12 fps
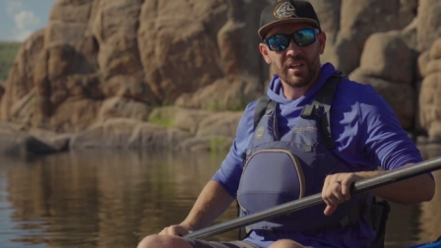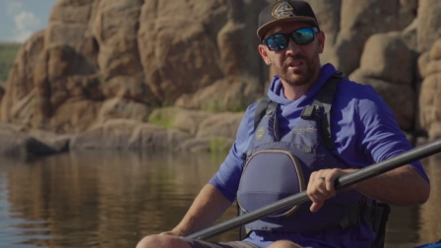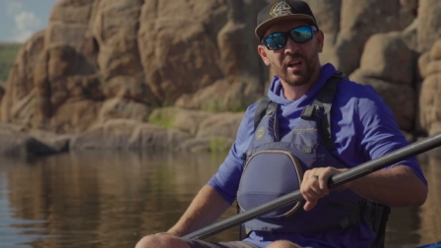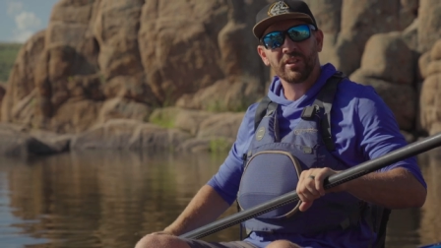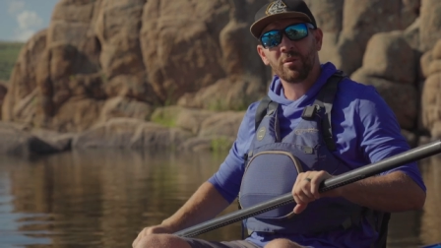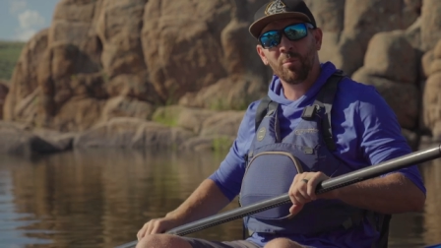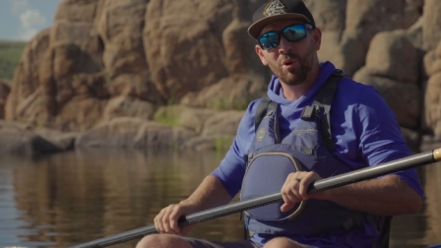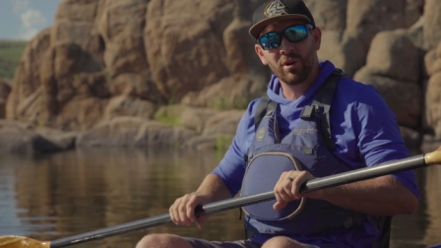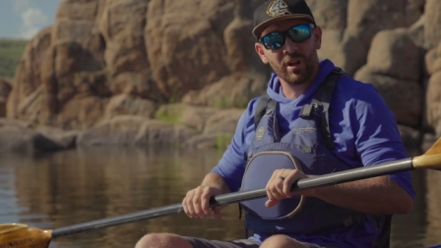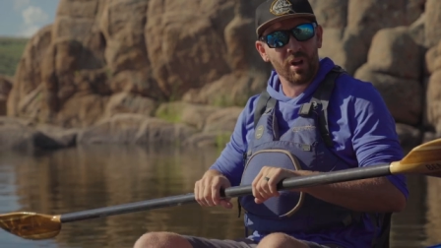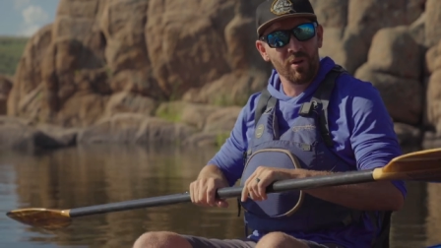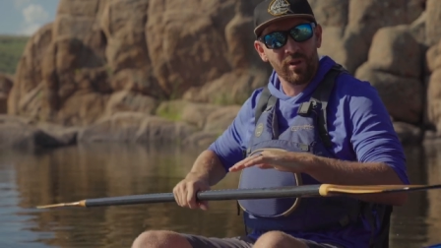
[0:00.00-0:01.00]
It's also important
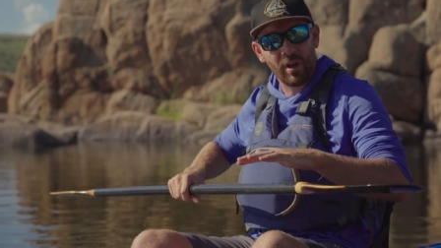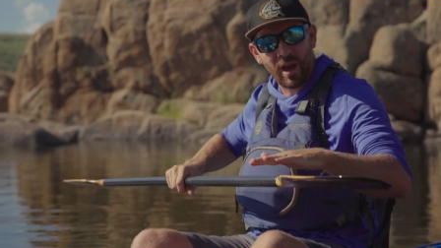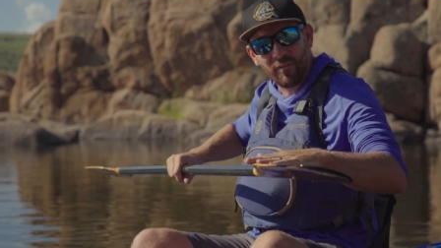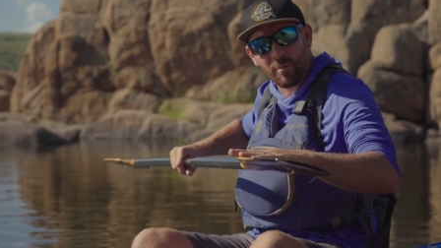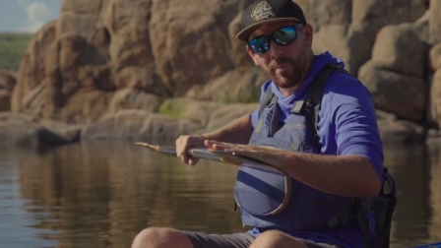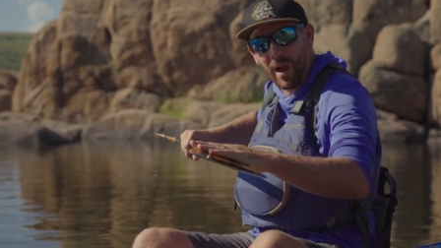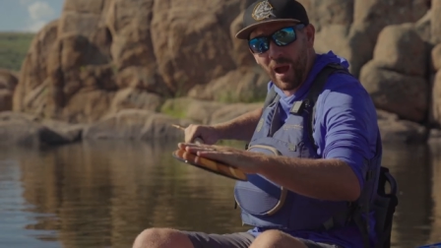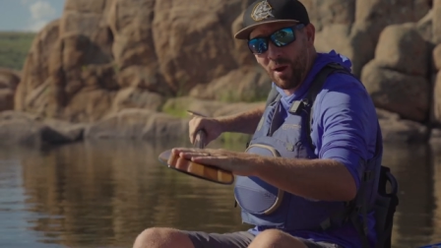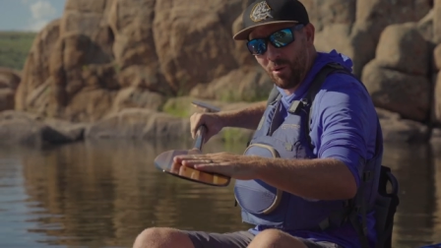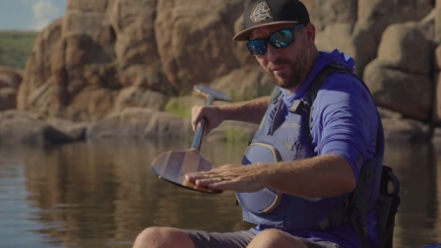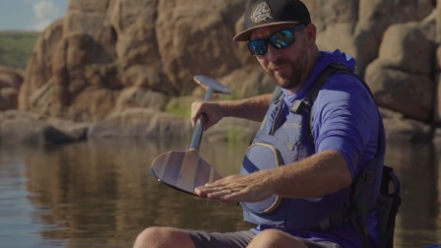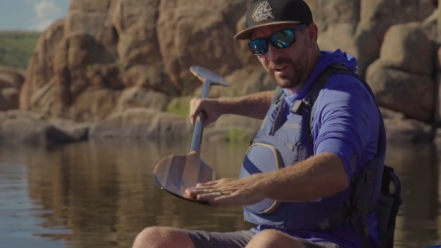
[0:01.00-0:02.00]
to know that you have a
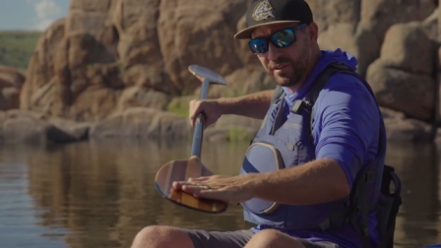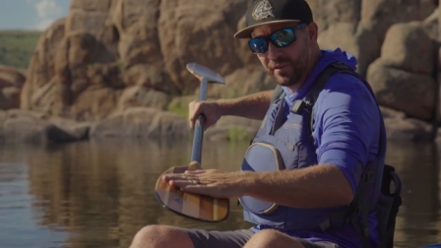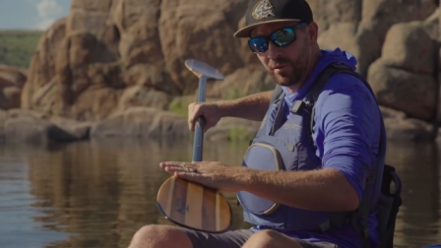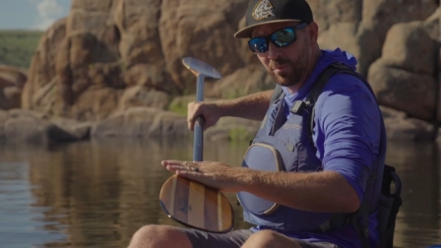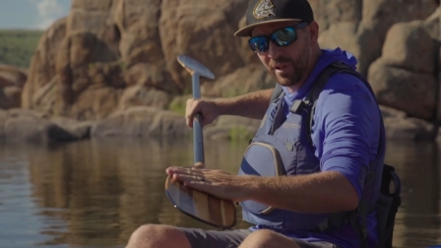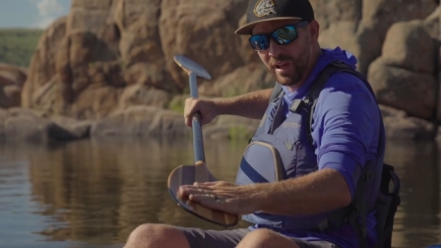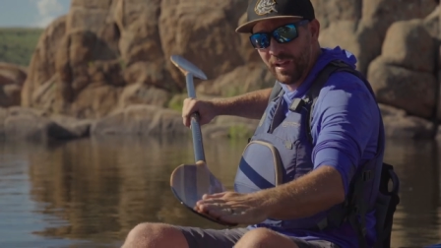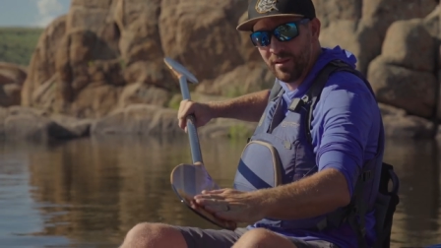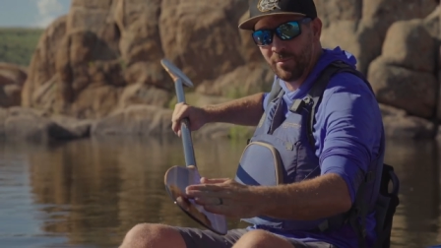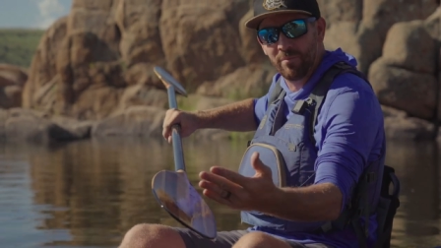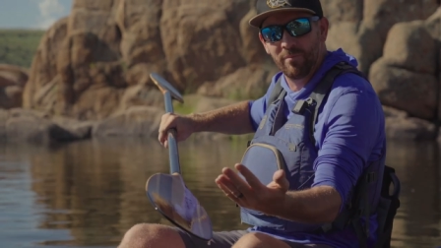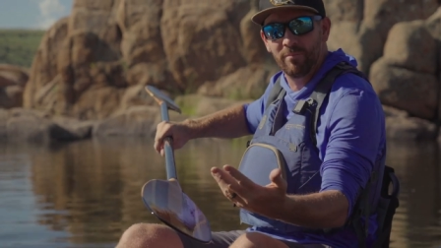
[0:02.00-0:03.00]
power face of your blade,
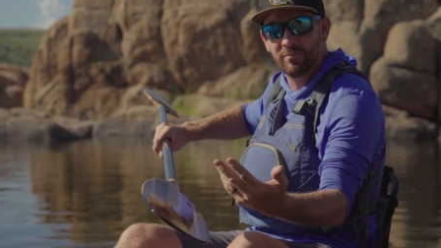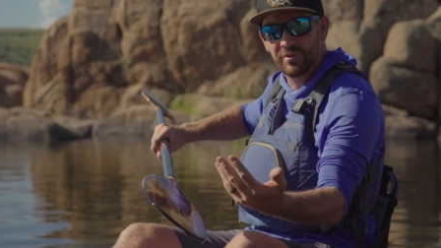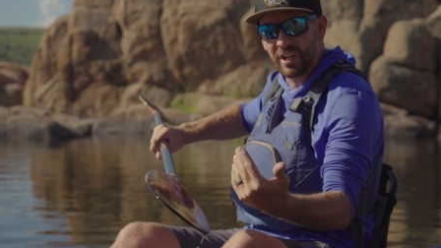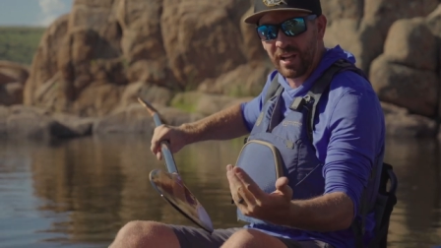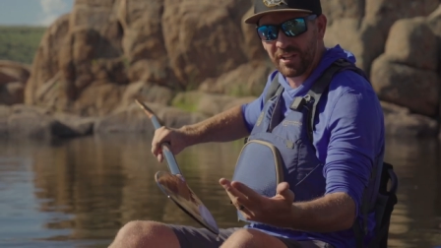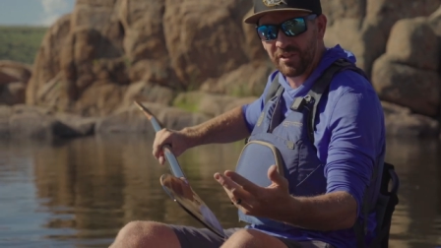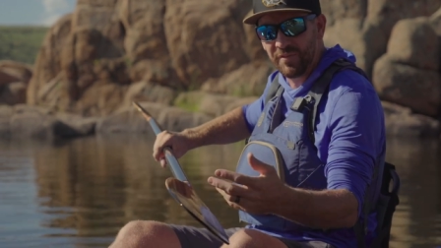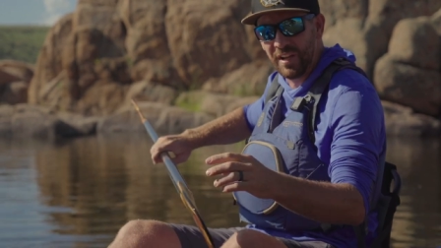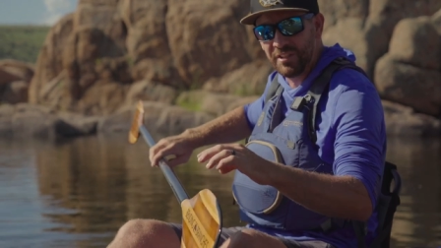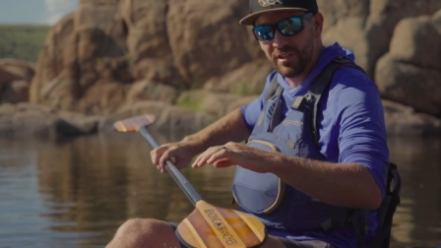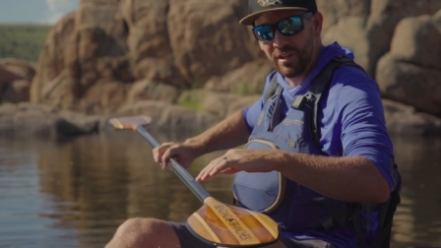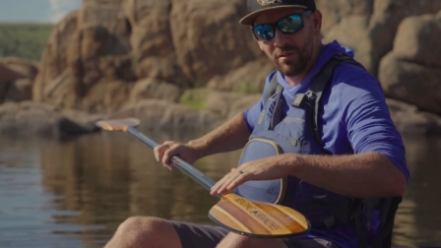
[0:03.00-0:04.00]
the side that's
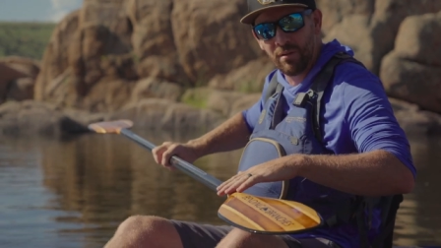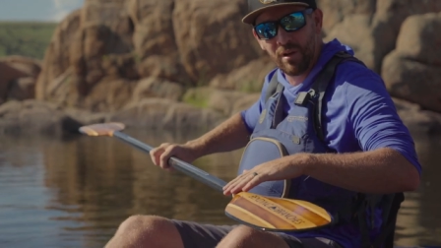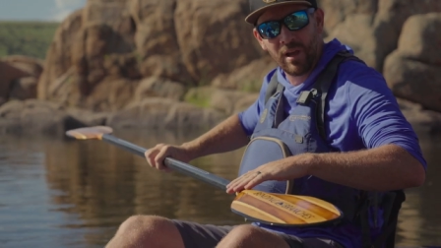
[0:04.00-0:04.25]
facing you,